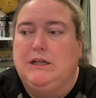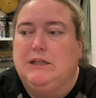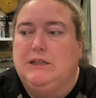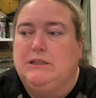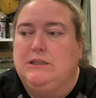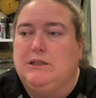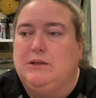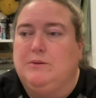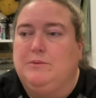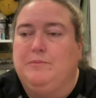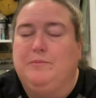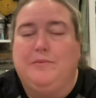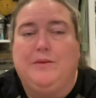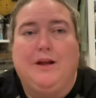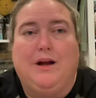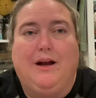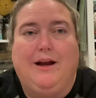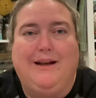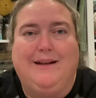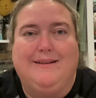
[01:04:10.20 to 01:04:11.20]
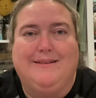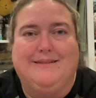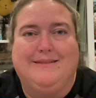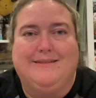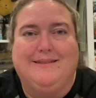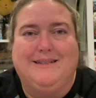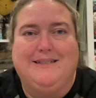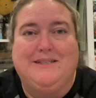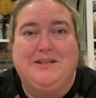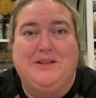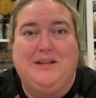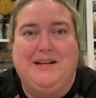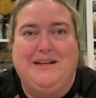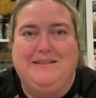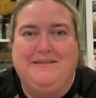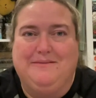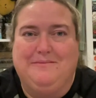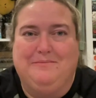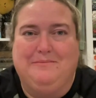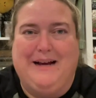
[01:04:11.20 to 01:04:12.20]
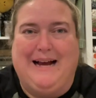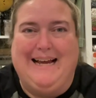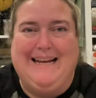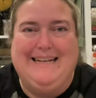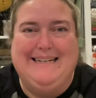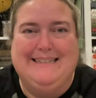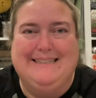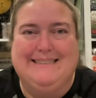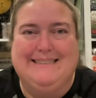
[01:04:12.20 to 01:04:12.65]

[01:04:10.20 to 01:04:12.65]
So, all right. Until then, bye.